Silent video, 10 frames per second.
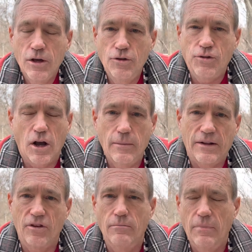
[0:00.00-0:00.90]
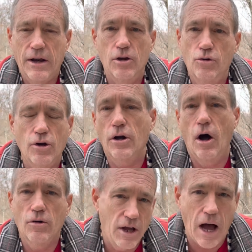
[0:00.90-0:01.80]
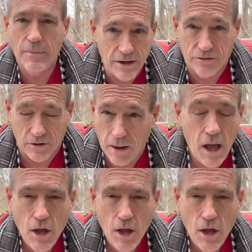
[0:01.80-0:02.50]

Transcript: You talk about somebody who took on communism.